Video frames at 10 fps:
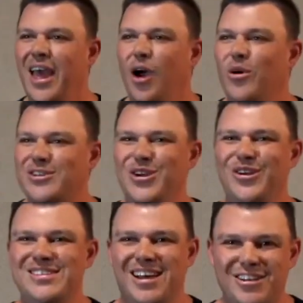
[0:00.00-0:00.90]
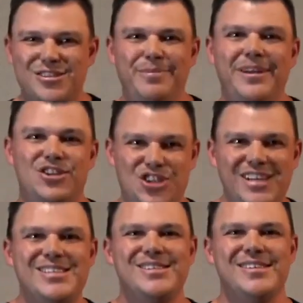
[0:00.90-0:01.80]
what turns out to be
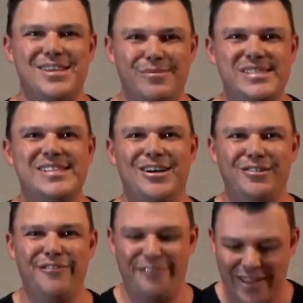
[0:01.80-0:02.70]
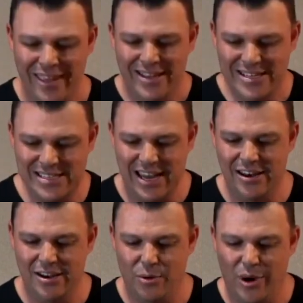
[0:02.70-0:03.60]
Jesus himself
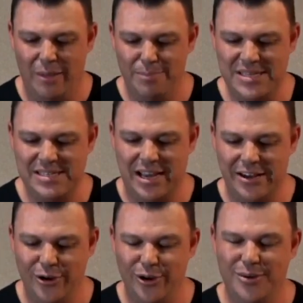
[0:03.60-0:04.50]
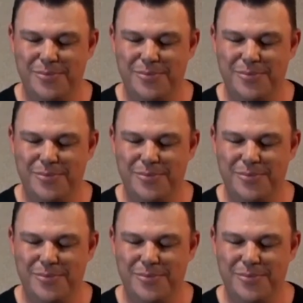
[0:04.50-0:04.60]
standing right beside her.